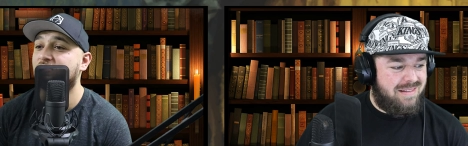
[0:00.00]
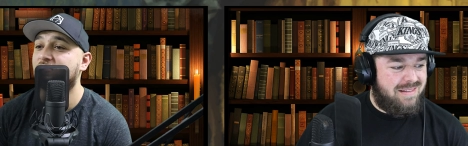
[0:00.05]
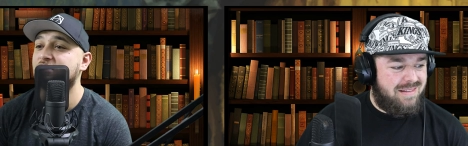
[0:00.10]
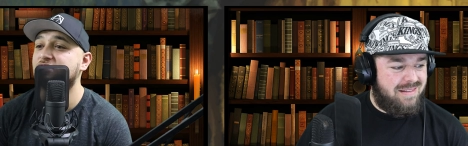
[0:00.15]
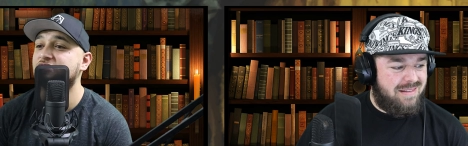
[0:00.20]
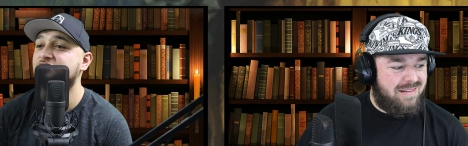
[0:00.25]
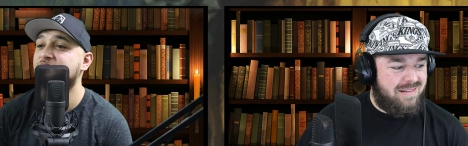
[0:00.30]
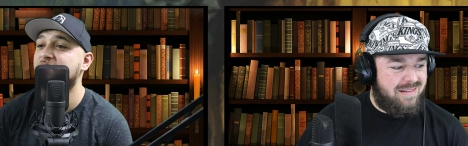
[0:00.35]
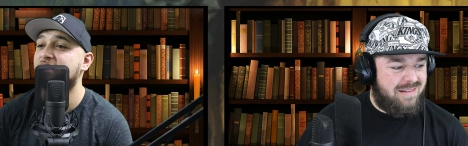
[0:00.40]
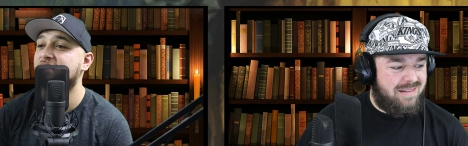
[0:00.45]

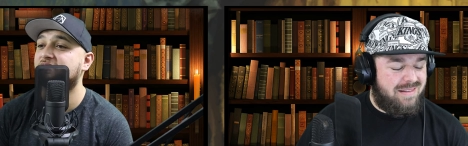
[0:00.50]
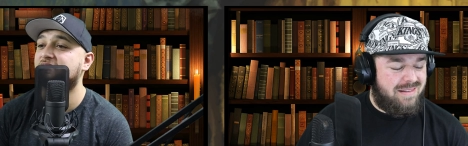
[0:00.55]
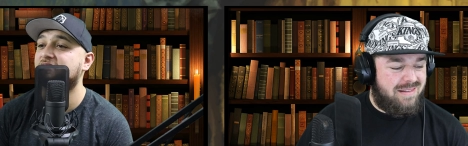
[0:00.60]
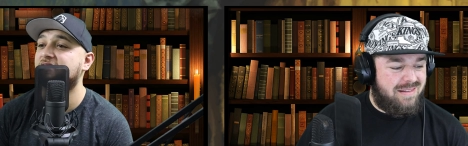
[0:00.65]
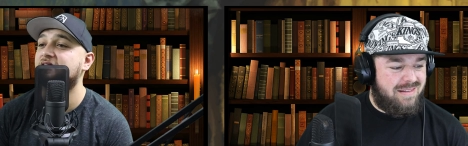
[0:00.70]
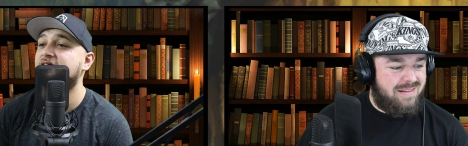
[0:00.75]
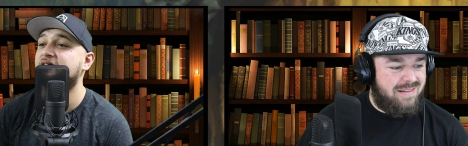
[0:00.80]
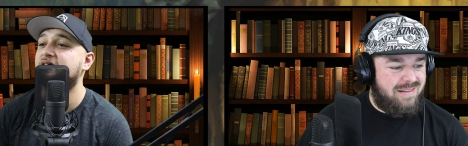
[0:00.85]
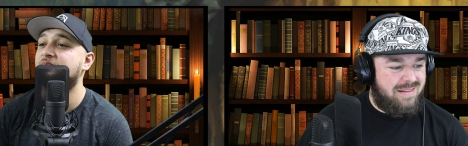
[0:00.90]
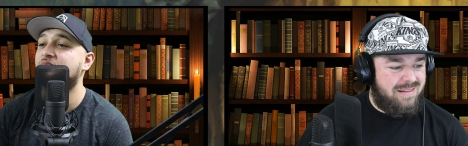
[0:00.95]
Speaker 1: greenish black
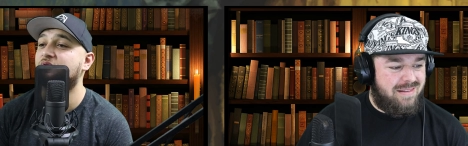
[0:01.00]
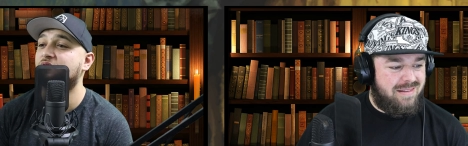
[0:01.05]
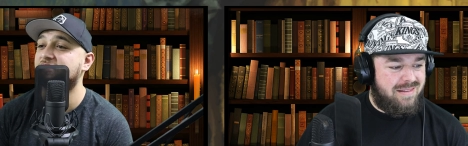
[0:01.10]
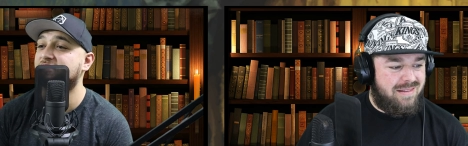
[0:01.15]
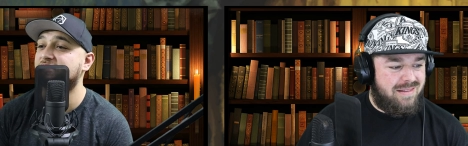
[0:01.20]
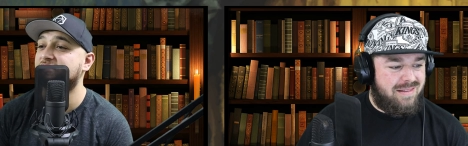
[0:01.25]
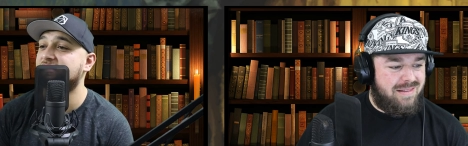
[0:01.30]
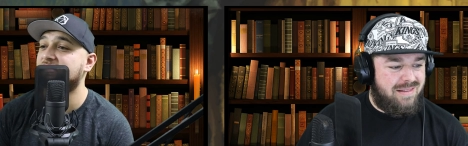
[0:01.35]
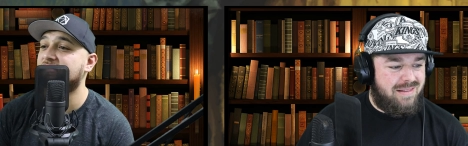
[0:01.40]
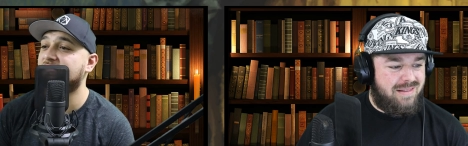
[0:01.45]
skin, and
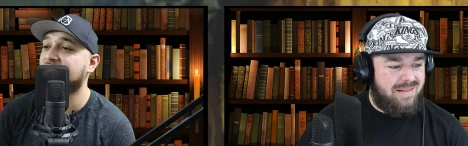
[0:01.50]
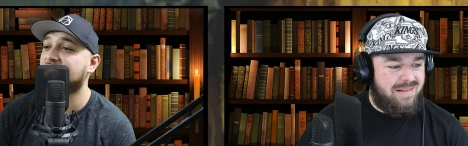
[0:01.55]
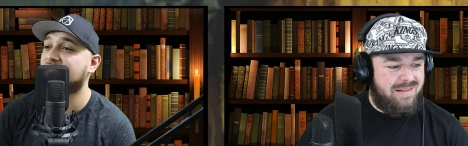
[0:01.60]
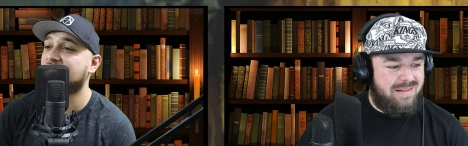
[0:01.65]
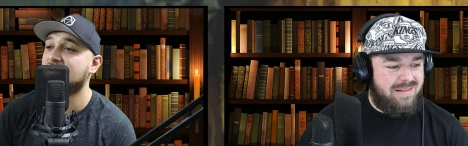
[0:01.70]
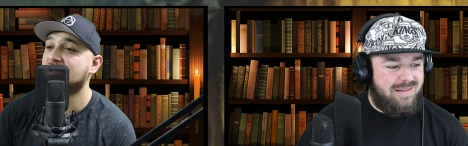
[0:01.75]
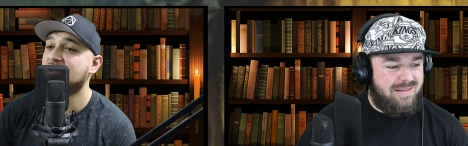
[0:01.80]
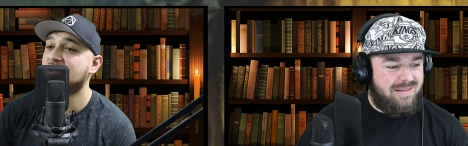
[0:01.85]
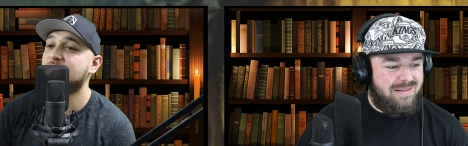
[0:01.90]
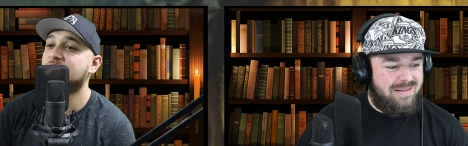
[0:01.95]
pointed ears.
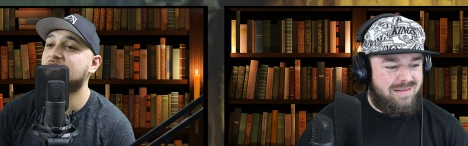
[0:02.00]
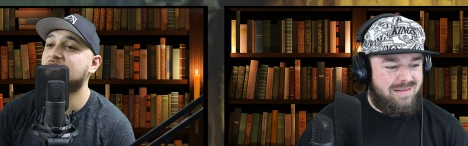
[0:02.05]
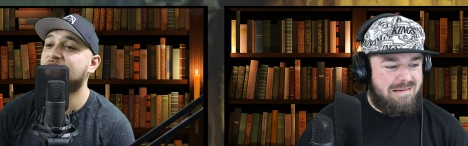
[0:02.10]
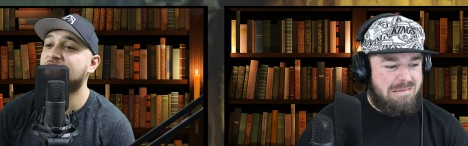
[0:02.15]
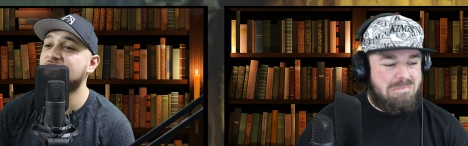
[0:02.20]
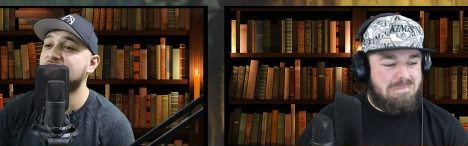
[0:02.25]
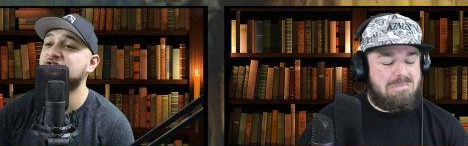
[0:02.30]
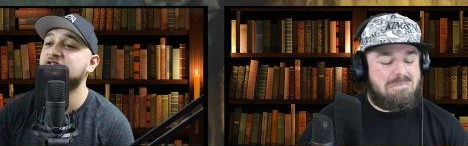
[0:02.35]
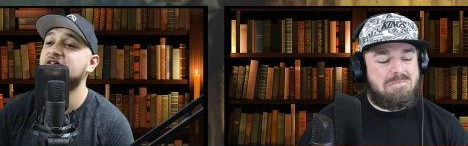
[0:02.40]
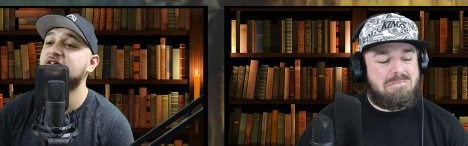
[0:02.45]
But
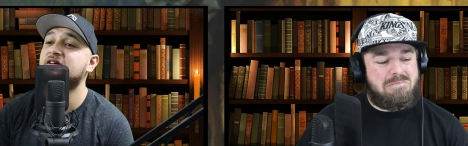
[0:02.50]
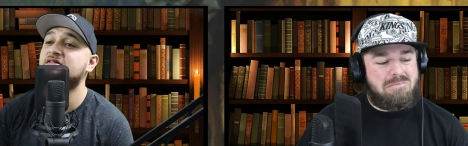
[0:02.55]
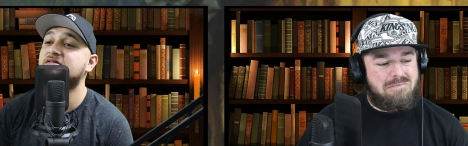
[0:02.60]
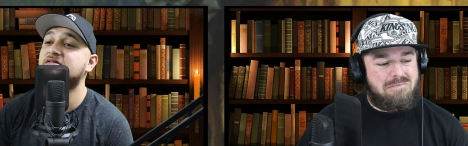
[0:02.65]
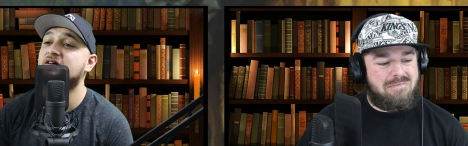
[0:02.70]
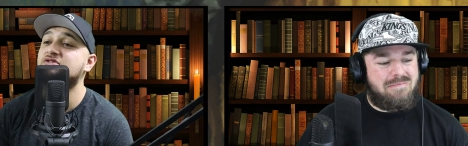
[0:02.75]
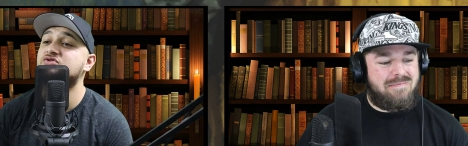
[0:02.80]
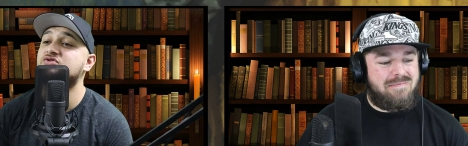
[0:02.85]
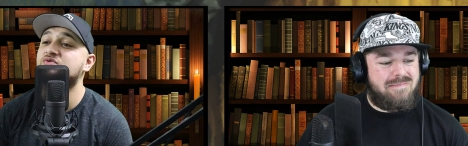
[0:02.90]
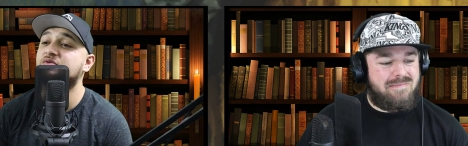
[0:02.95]
officially,
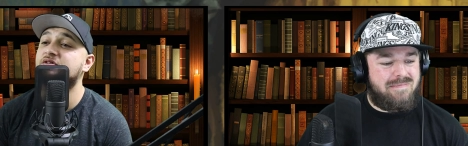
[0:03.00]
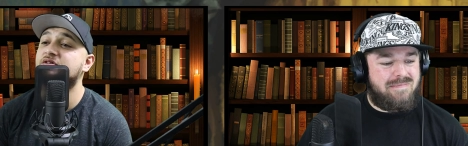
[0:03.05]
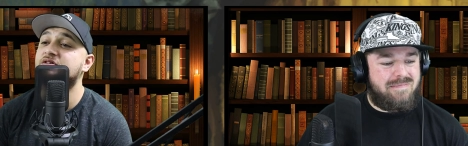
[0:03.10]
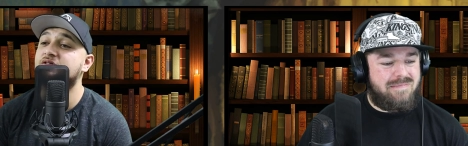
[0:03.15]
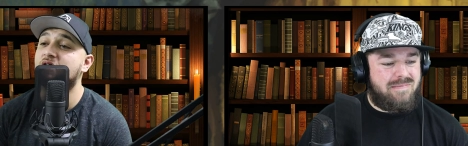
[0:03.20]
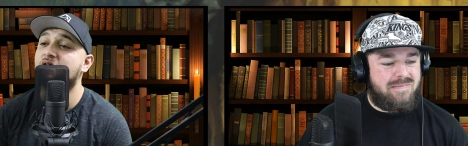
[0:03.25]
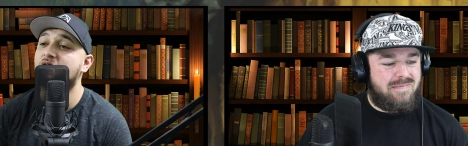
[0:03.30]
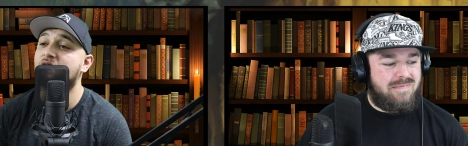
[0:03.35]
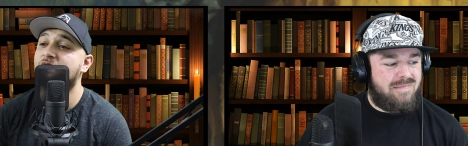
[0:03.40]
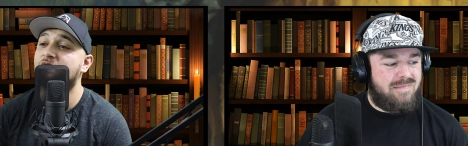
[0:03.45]
none truly
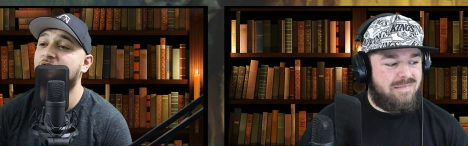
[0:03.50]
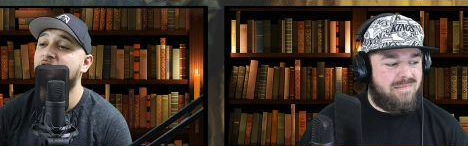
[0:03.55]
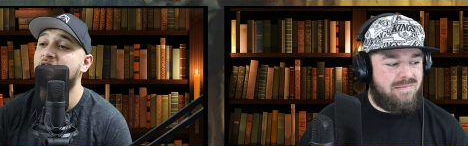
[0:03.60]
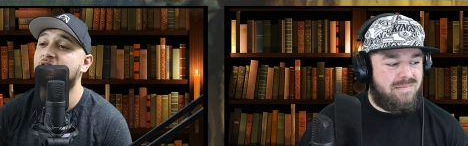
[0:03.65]
know, for